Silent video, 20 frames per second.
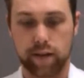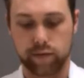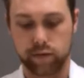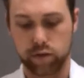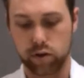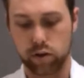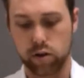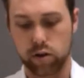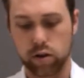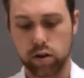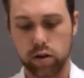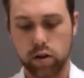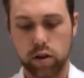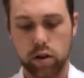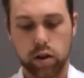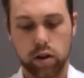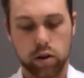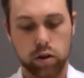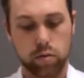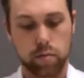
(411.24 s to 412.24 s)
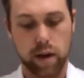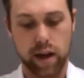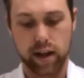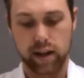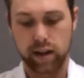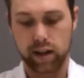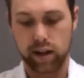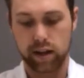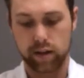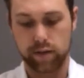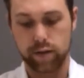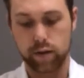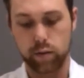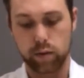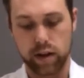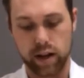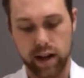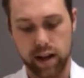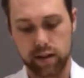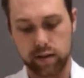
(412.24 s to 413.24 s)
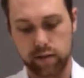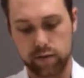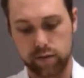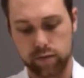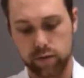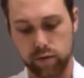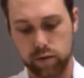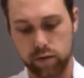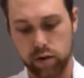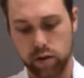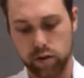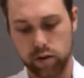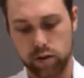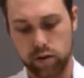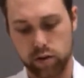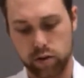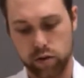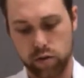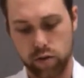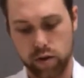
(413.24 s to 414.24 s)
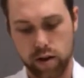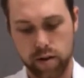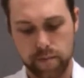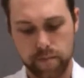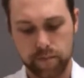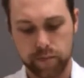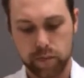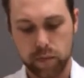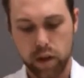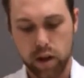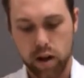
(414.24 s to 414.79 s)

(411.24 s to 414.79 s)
after you make it if you want to add some food coloring to it.